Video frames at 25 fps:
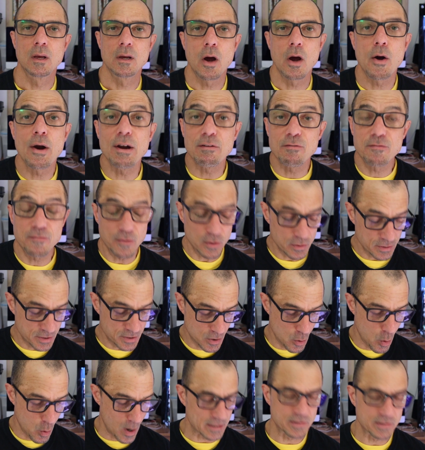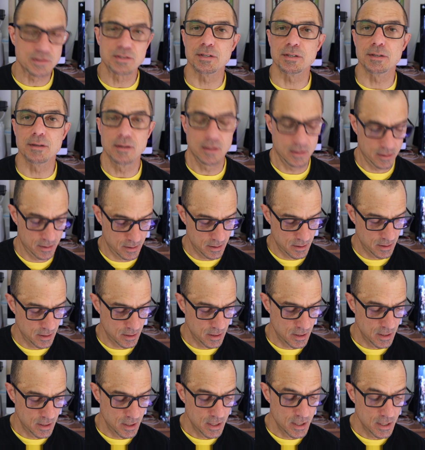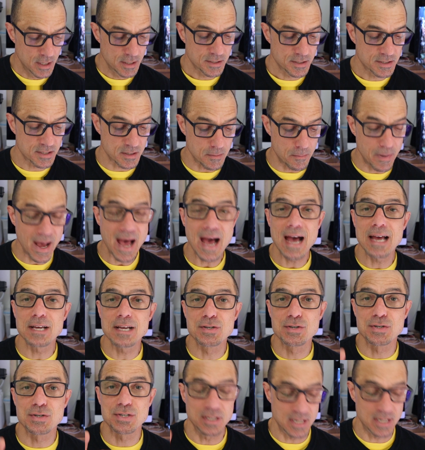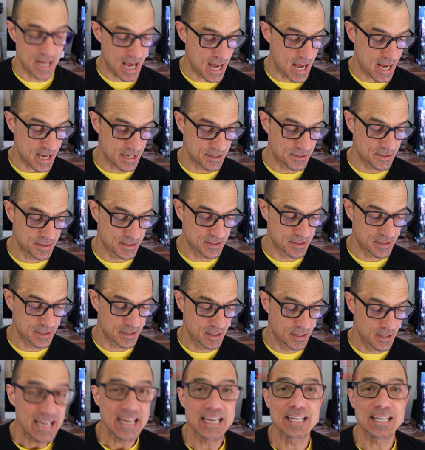All right, first question. Sebastian asks,